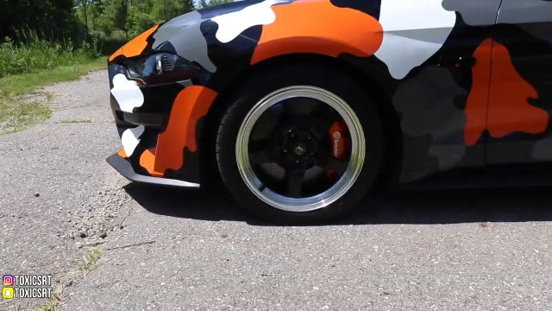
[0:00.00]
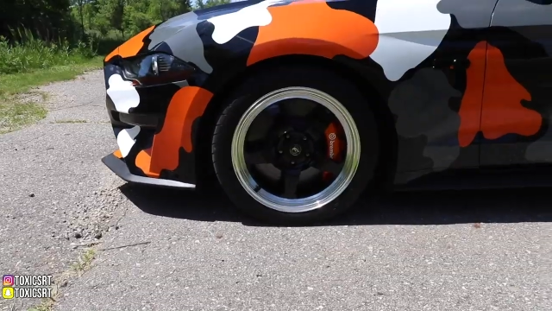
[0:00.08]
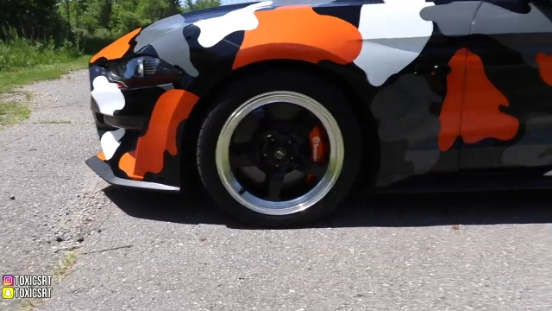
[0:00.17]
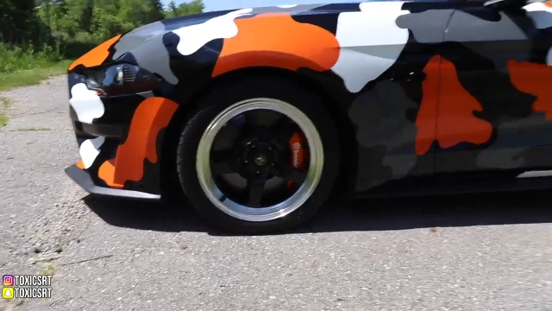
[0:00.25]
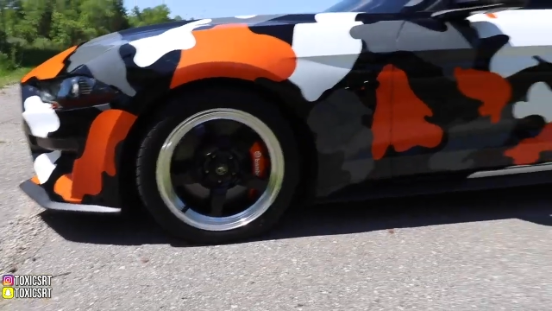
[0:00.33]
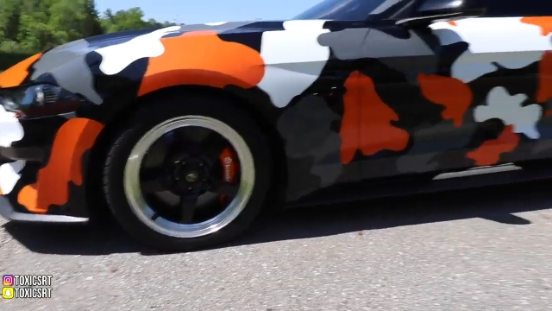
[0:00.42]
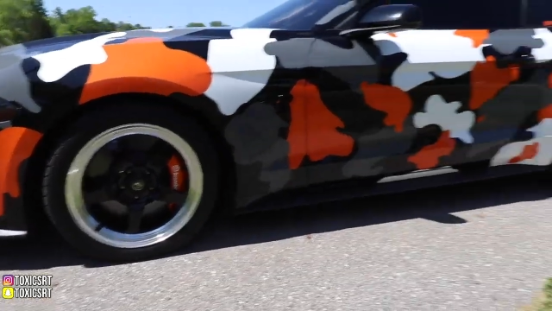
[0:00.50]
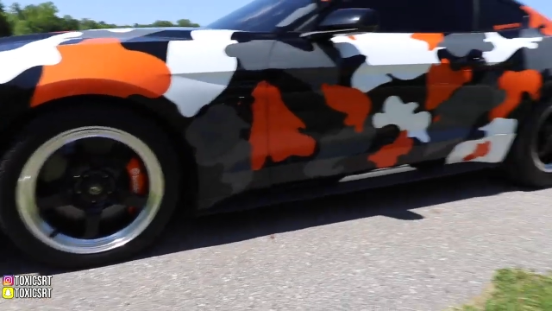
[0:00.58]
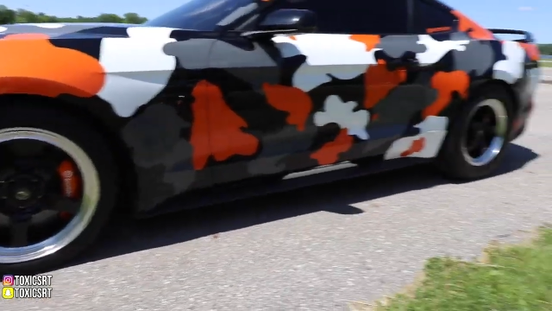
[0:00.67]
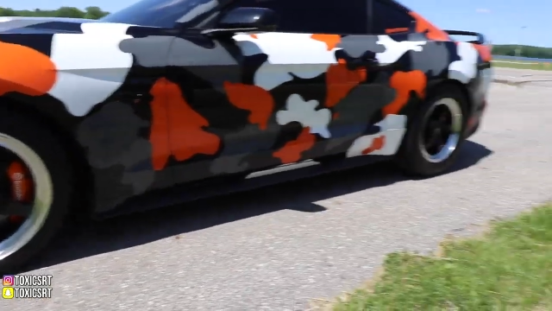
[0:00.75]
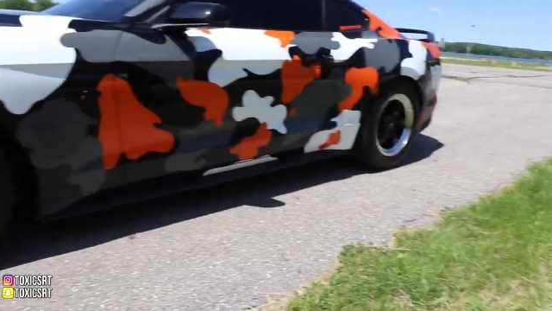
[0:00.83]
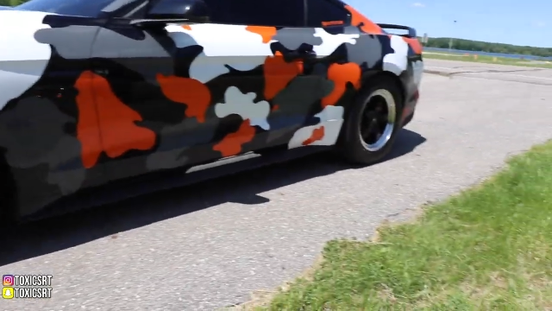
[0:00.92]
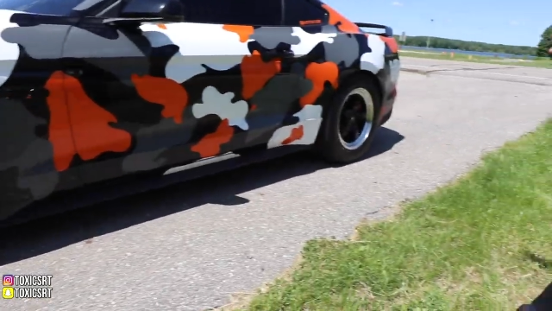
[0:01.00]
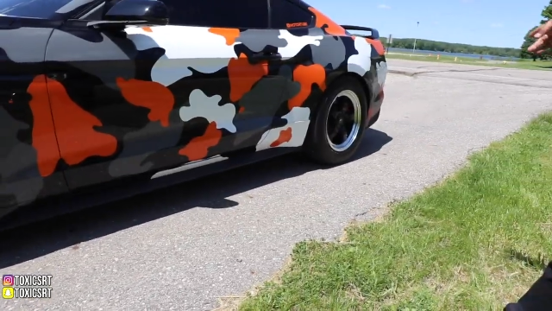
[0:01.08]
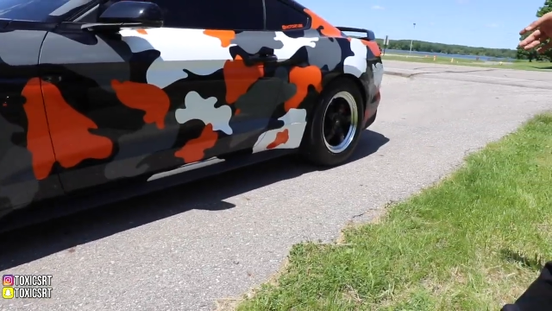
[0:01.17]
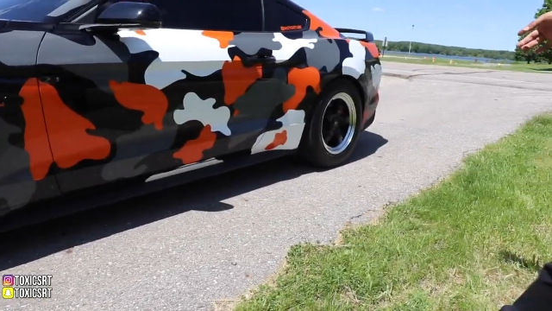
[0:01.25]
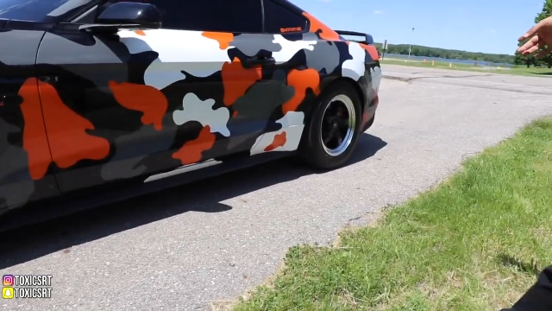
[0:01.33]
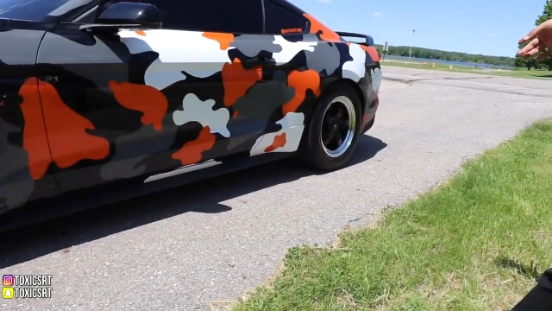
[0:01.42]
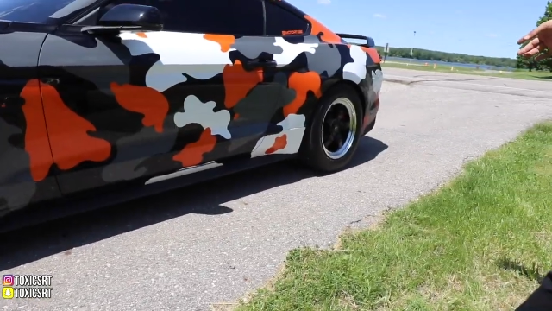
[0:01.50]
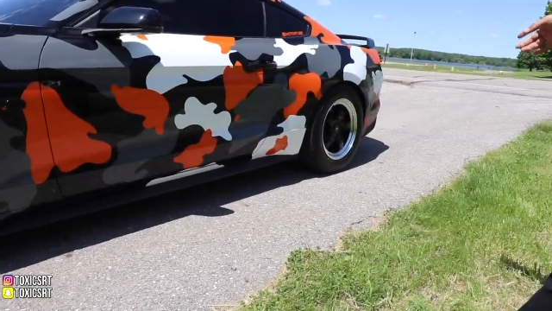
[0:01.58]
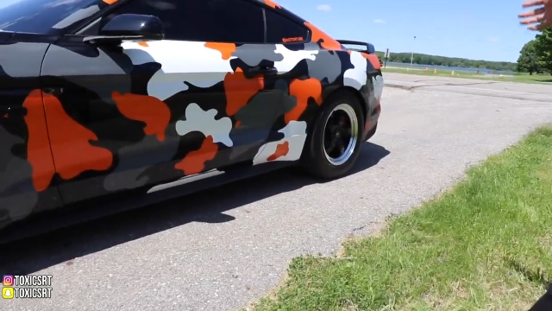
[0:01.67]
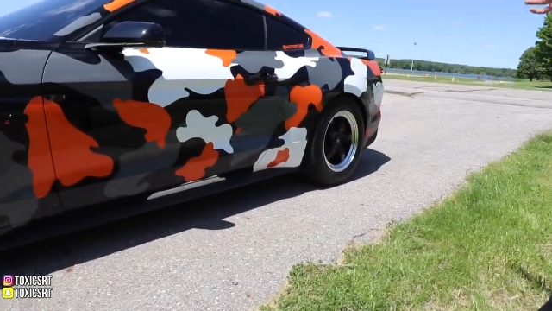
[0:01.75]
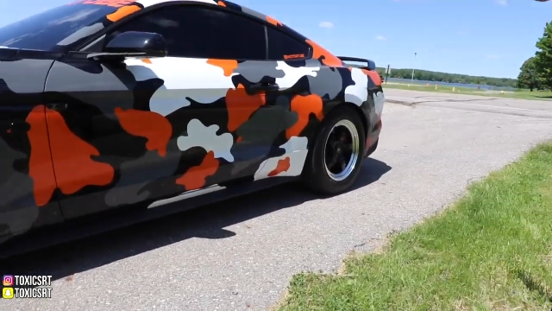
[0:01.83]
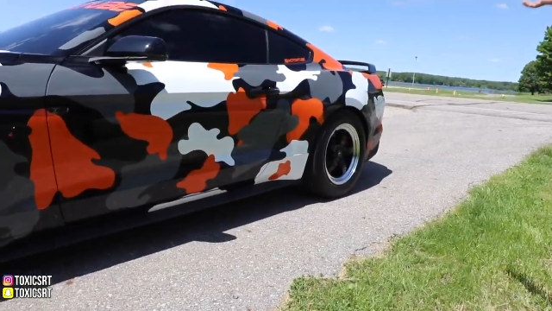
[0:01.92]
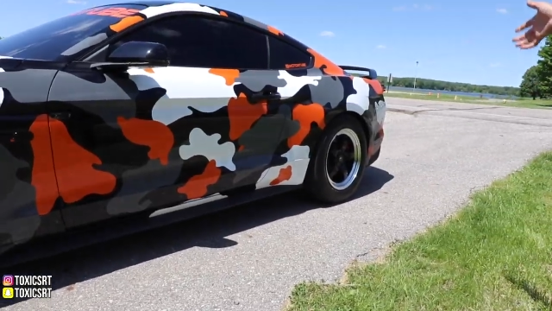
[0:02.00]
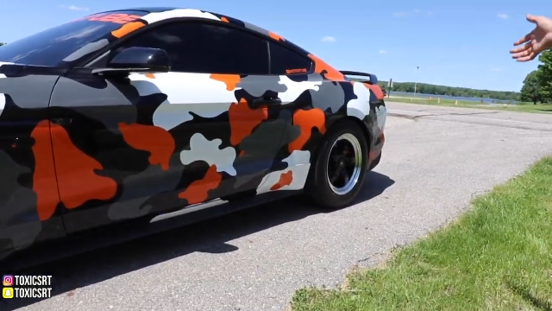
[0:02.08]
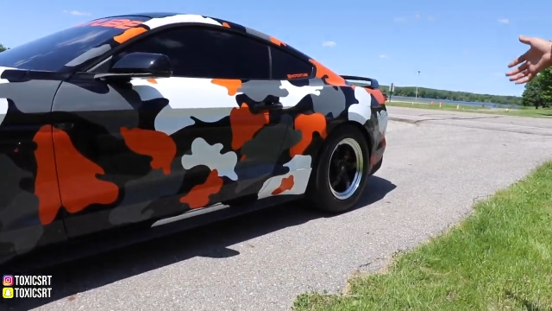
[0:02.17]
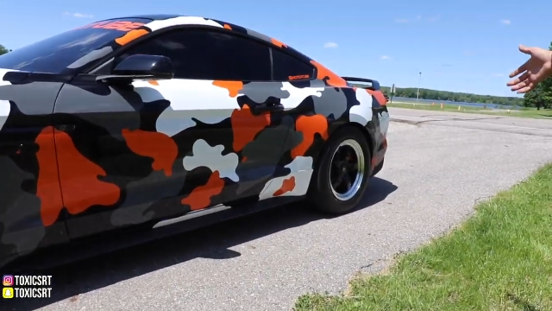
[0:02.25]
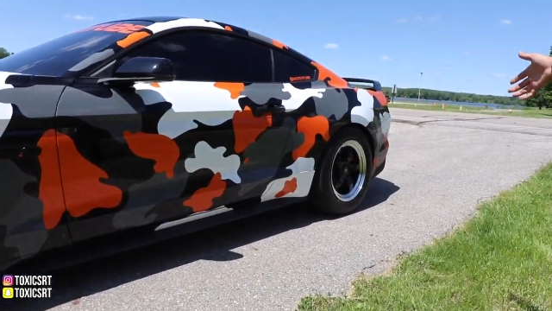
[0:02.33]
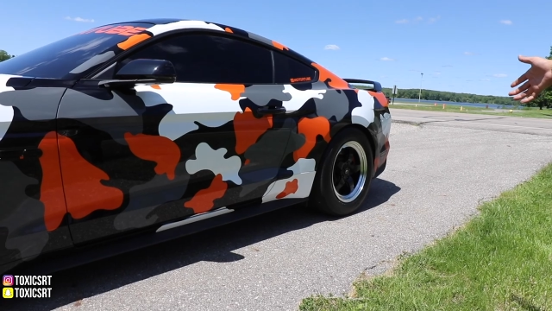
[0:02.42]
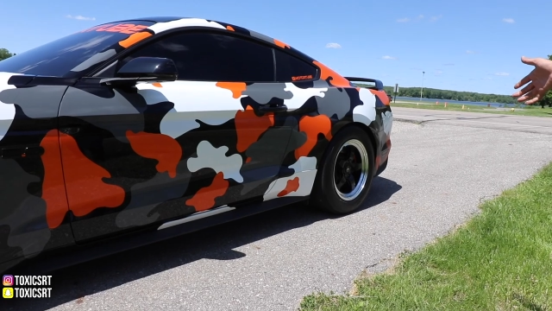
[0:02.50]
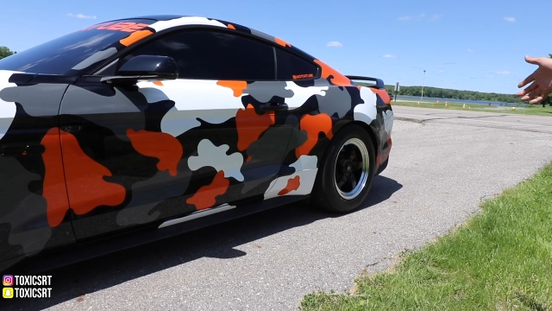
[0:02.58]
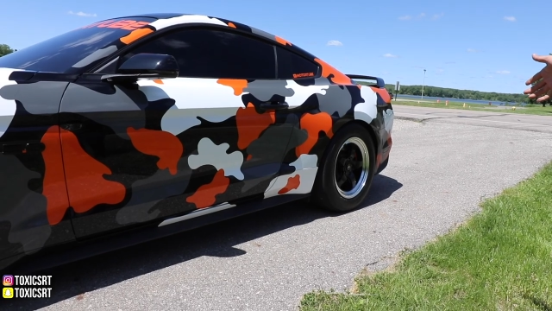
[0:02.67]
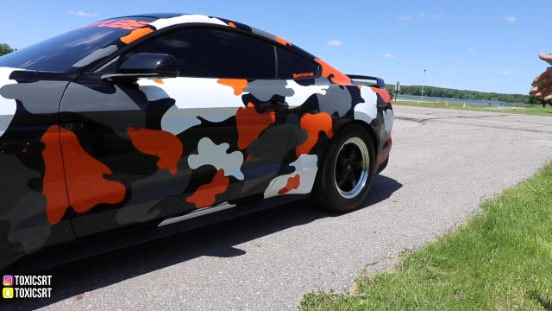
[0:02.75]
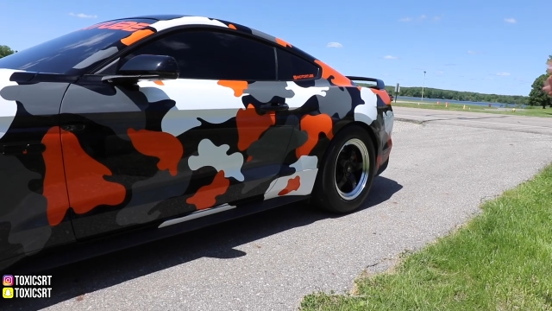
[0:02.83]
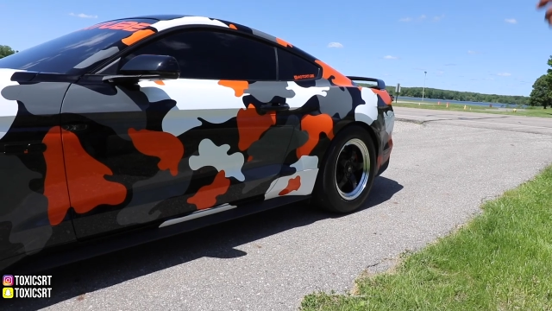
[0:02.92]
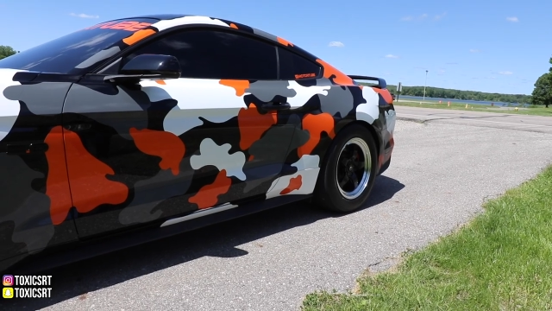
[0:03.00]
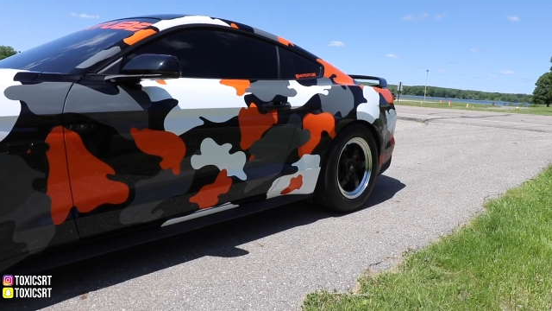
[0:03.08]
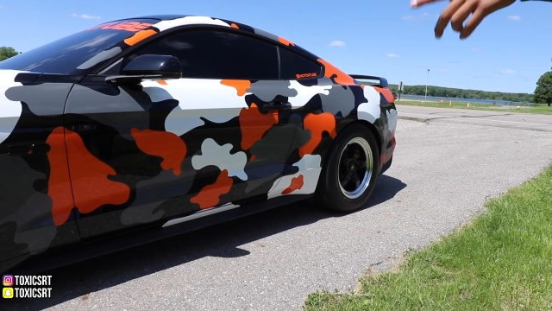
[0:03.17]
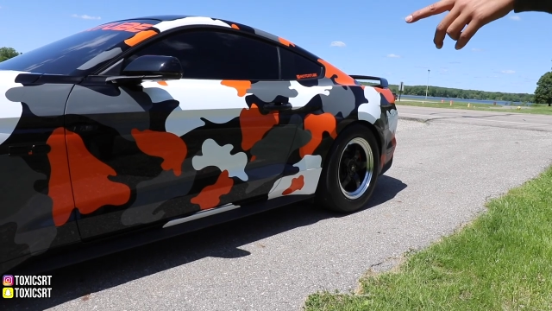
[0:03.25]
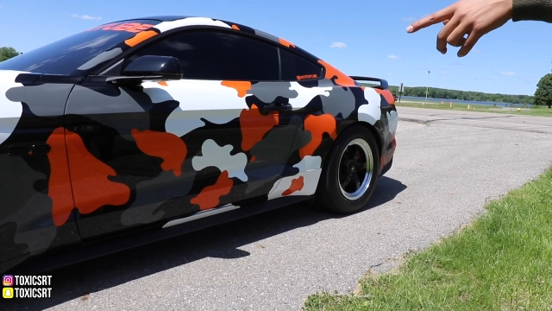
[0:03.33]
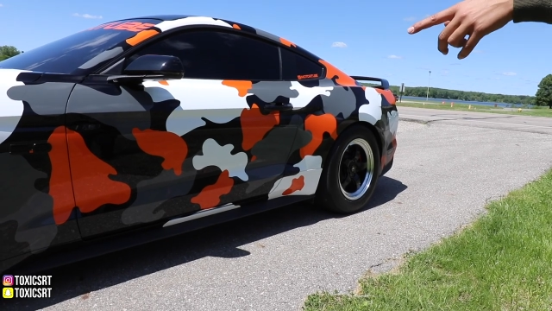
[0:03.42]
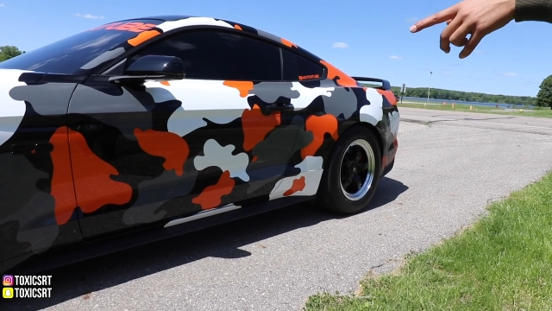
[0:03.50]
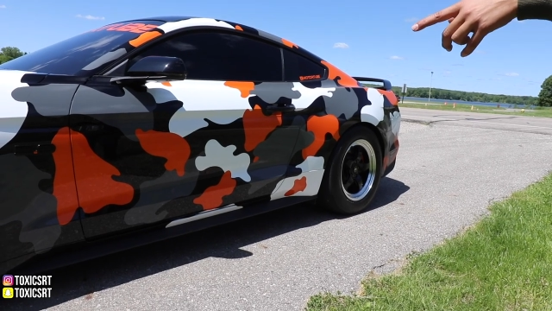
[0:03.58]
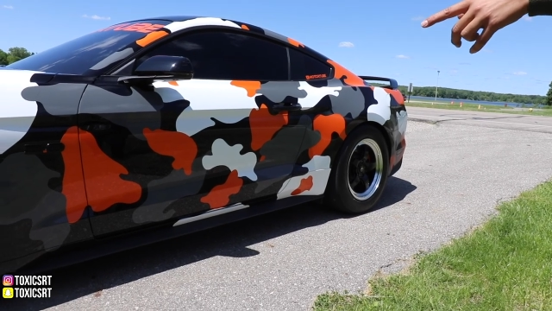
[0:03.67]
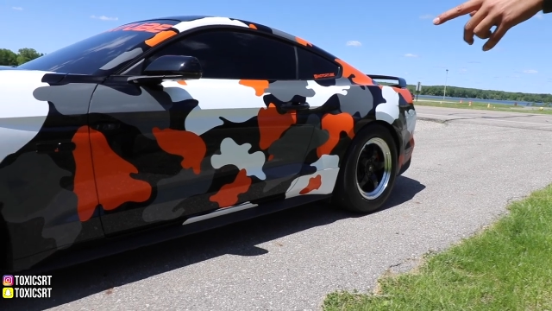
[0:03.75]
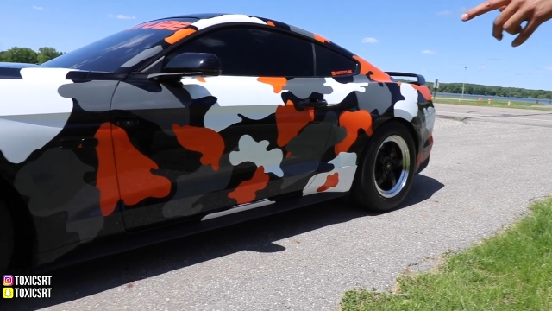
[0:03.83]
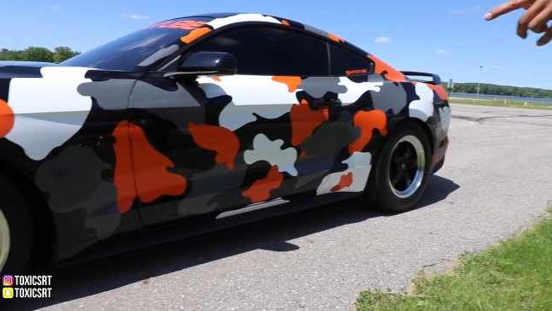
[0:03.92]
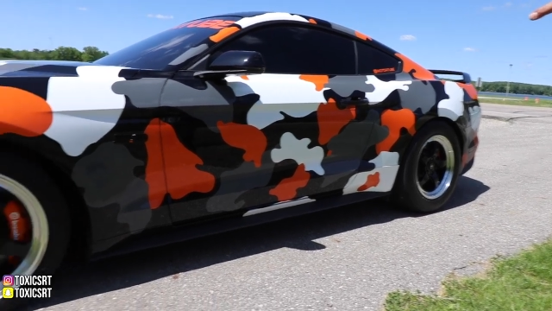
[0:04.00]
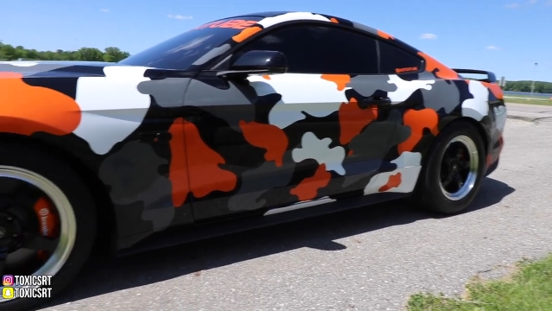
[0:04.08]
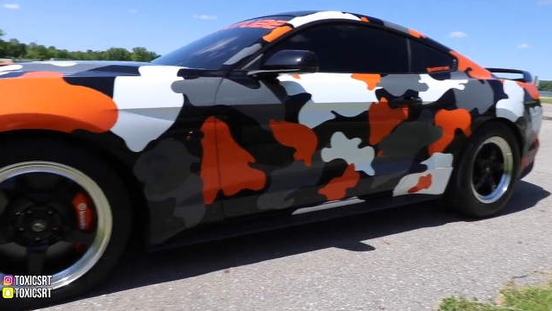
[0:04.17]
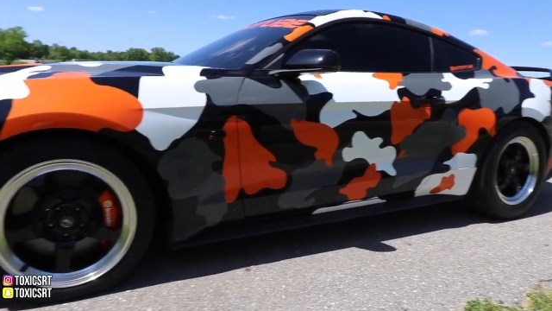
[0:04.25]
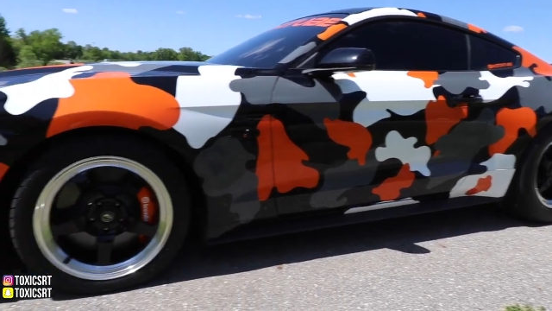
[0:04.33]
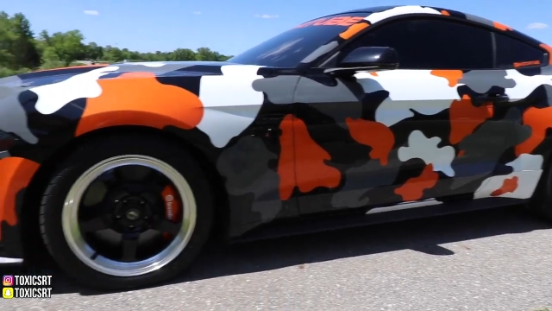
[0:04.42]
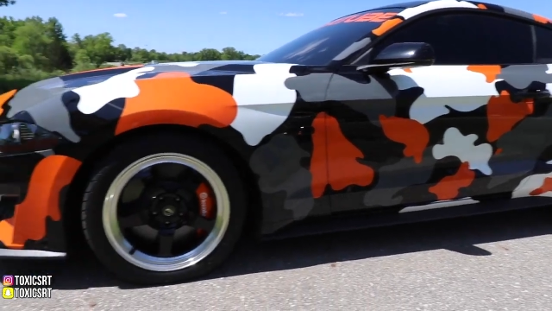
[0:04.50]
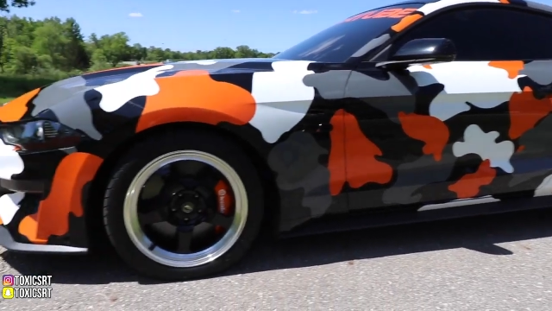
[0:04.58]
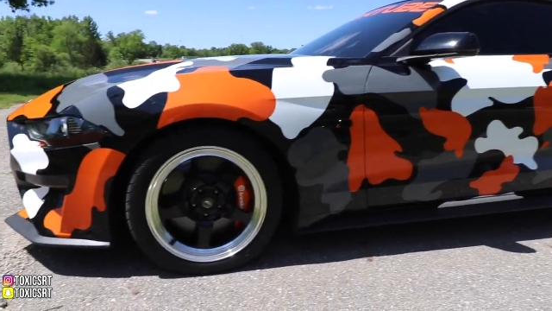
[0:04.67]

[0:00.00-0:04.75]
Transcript: No face is visible, so there are no lips to read.